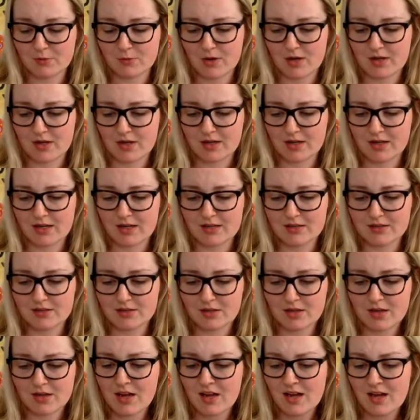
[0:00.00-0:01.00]
Wonka
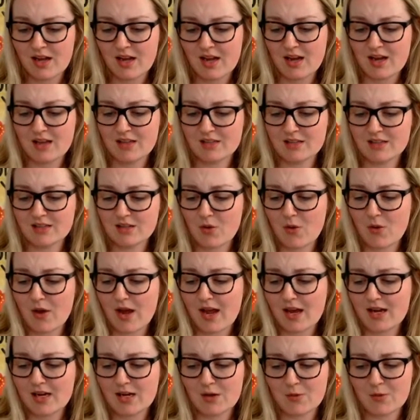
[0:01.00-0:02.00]
answered. "It doesn't go
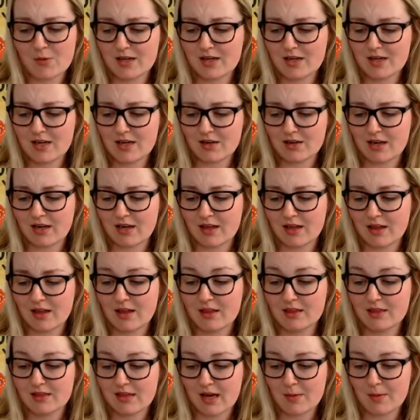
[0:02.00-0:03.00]
anywhere near it.
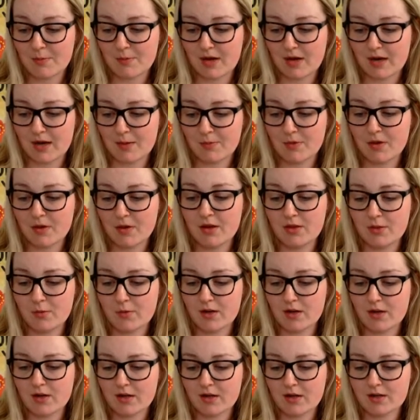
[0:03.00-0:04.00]
That pipe, the
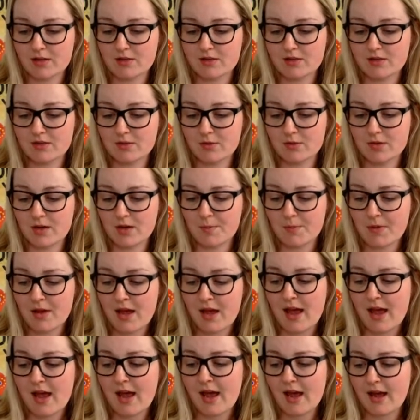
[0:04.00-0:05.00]
one Augustus went up,
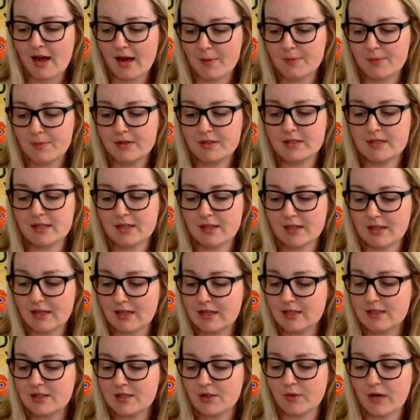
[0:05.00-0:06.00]
happens to
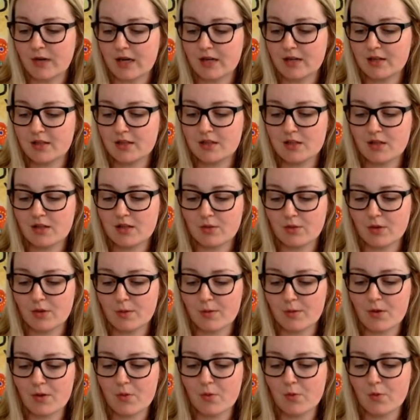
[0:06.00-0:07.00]
lead directly to the
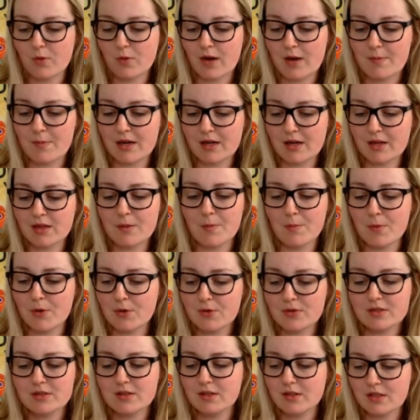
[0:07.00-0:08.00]
room where I make the
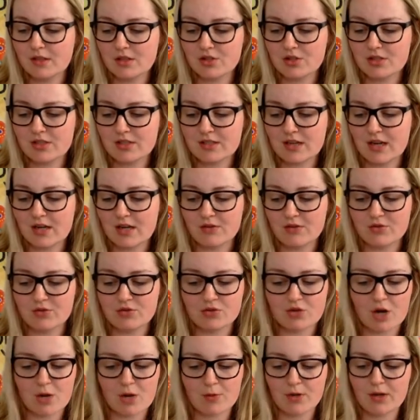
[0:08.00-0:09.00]
most delicious kind of
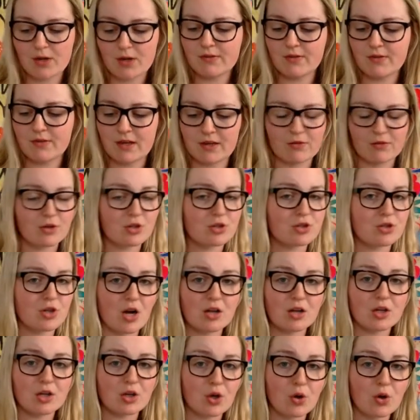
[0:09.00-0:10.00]
strawberry-flavored
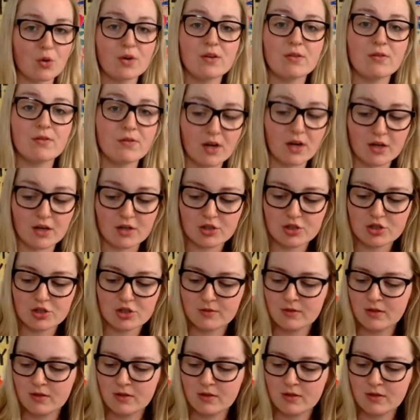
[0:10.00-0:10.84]
chocolate-coated fudge."